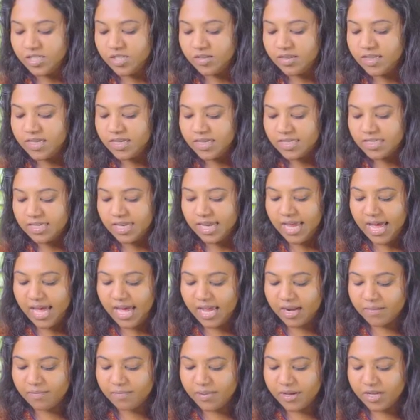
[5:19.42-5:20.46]
To this, I
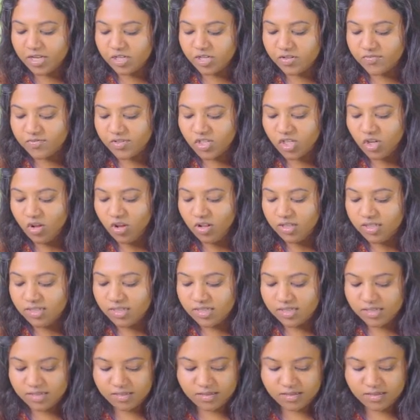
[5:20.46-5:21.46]
add a pinch of salt